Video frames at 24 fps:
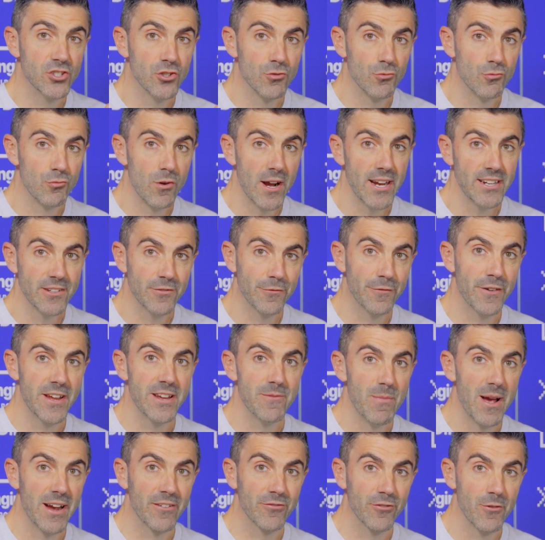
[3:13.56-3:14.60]
direct
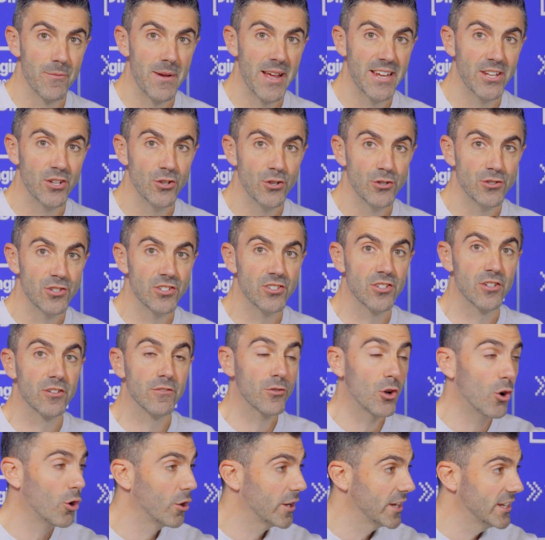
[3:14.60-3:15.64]
feedback from our users that
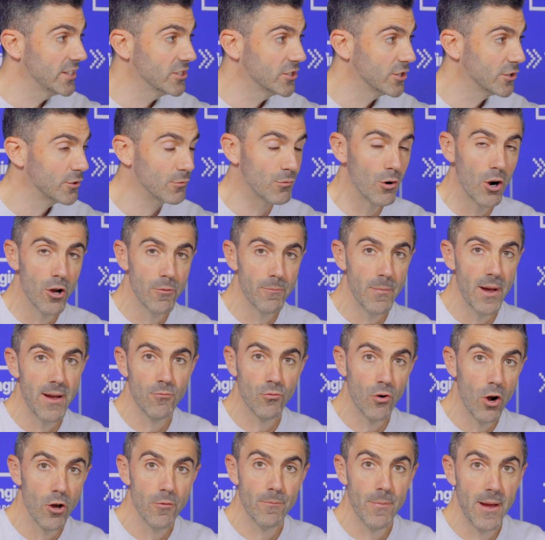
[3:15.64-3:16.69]
have gone into the
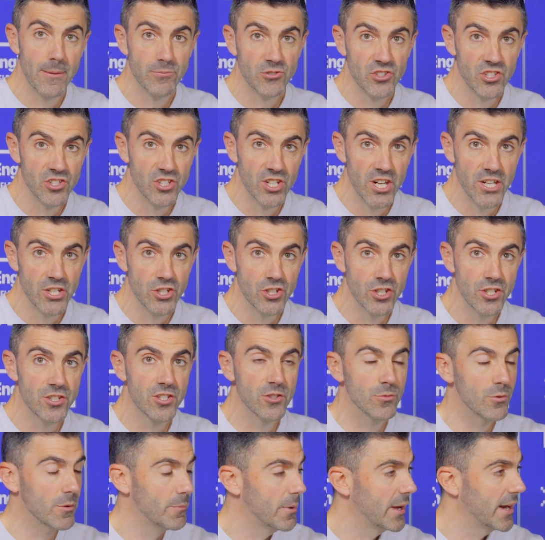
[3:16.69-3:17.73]
roadmap suggestions
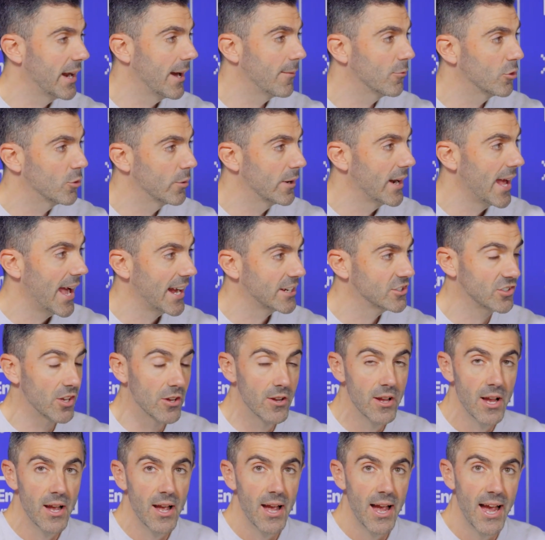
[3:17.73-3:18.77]
that we've been able to enact.
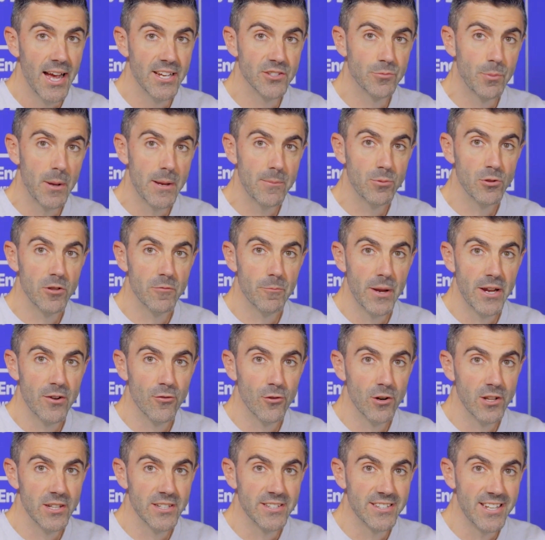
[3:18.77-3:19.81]
So as people have been
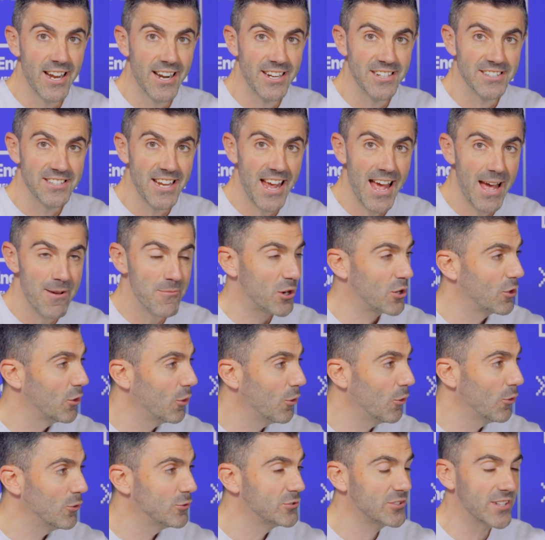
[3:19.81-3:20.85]
really starting to hammer
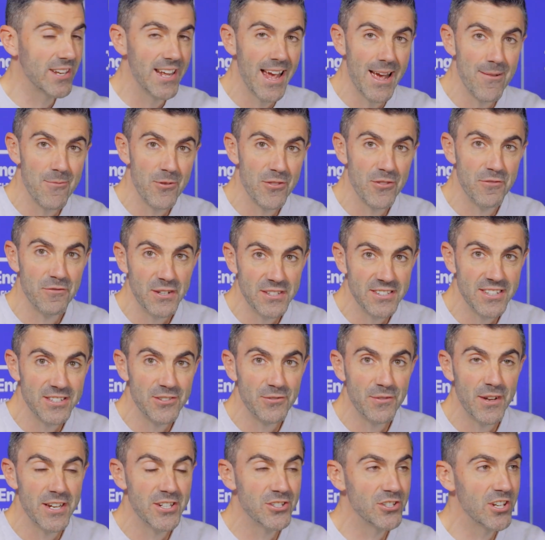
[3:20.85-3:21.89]
calls and hammer the
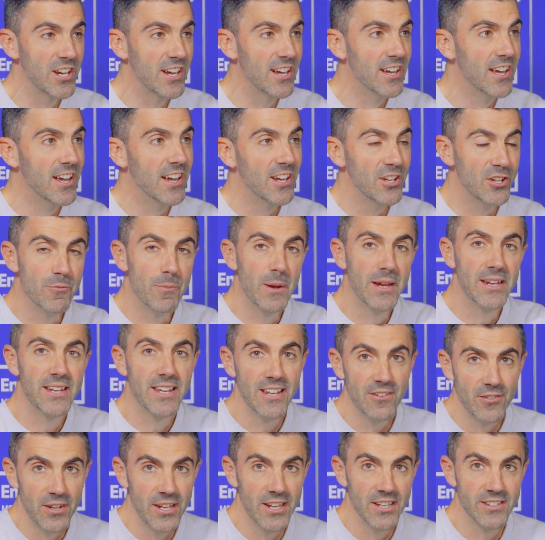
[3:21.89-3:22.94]
visits feature, you've been
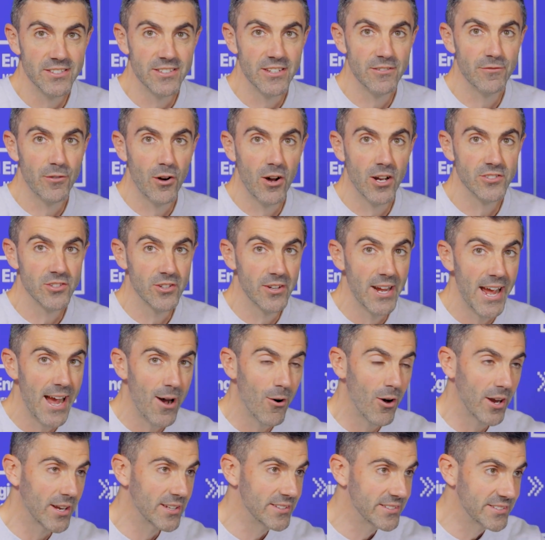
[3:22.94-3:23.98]
giving us advice on
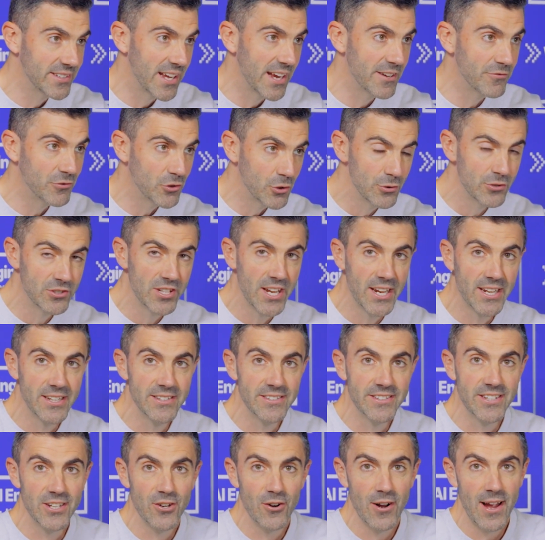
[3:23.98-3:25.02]
how I can save 2
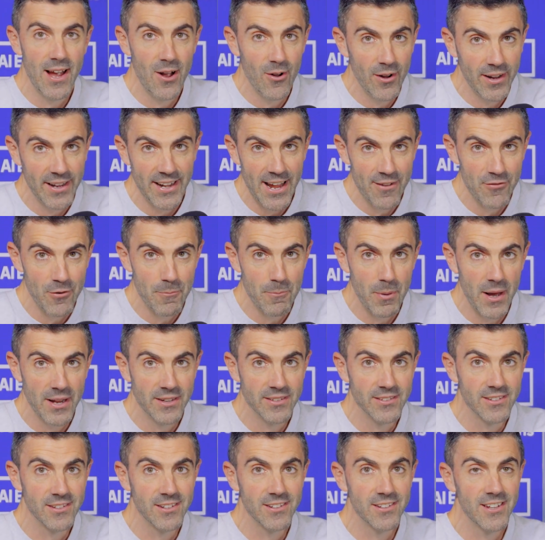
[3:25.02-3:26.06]
seconds here or how I can have a
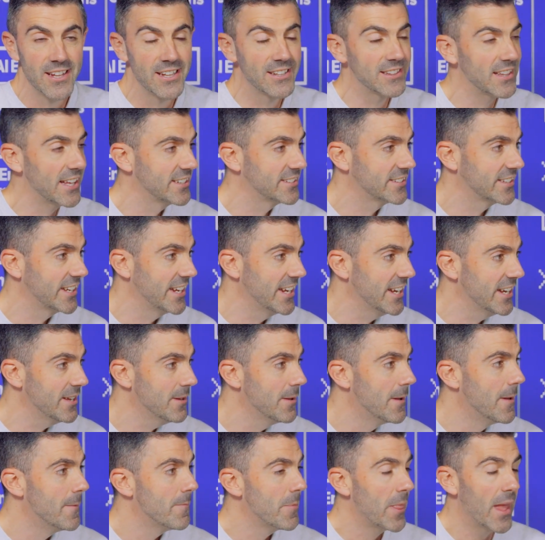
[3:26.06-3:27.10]
button click less here,
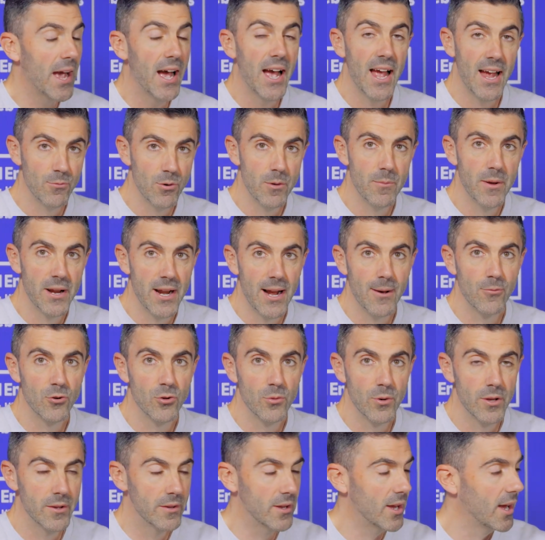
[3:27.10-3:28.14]
and we've been able
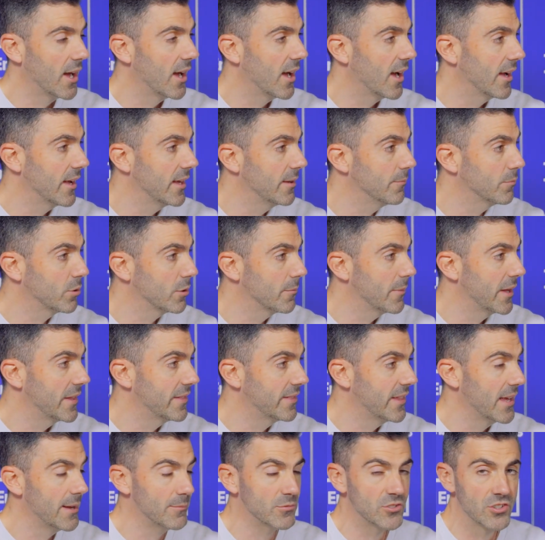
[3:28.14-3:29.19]
to
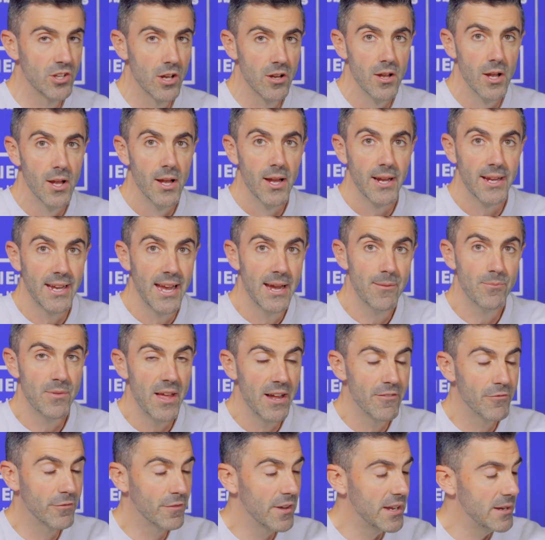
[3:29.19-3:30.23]
implement them. So keep
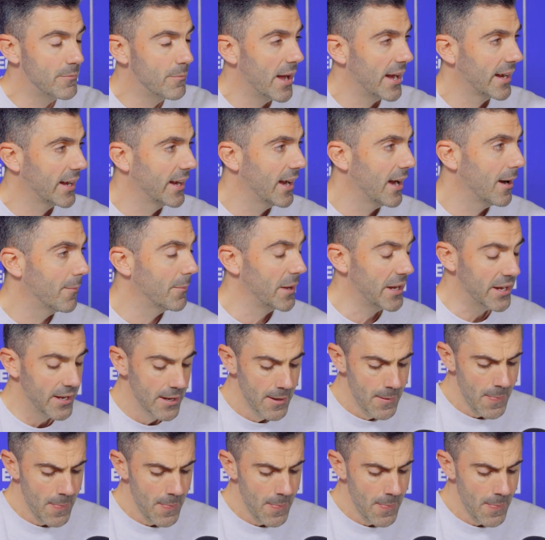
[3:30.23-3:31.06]
that feedback coming.